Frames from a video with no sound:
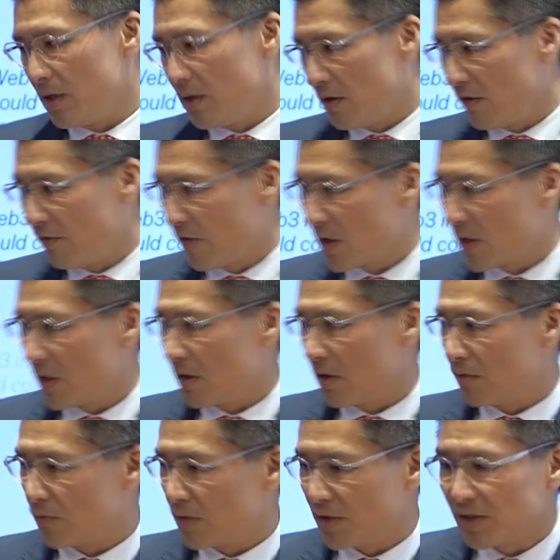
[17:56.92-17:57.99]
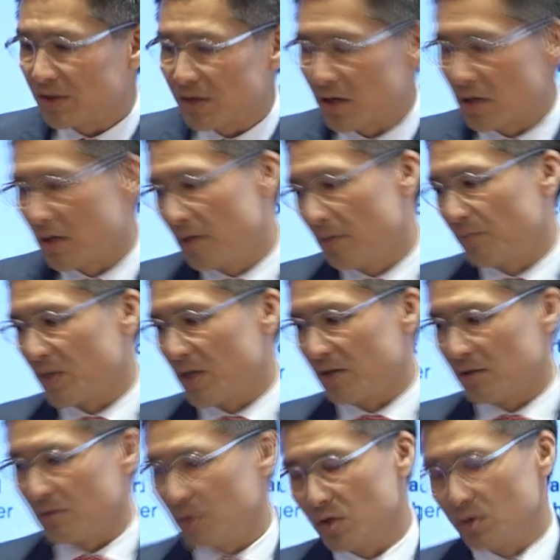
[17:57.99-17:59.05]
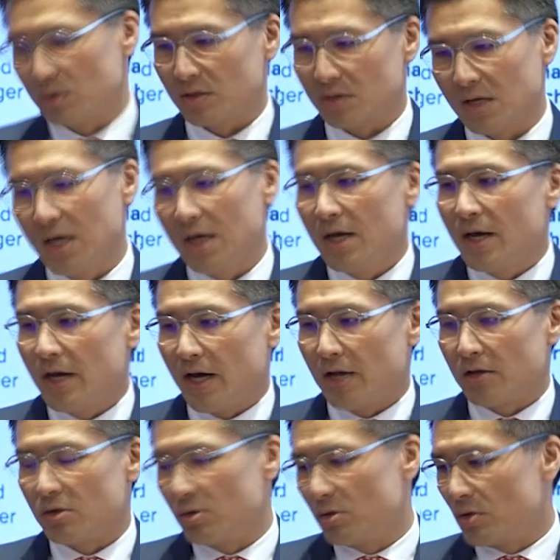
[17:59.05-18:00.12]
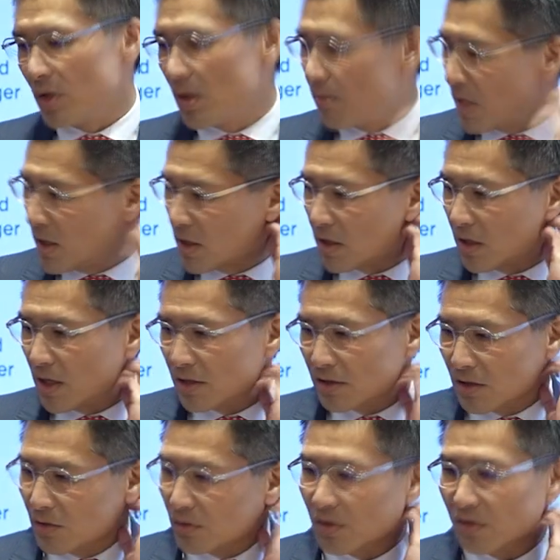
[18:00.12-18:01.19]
think, a realistic estimations. And there are many classes. I only have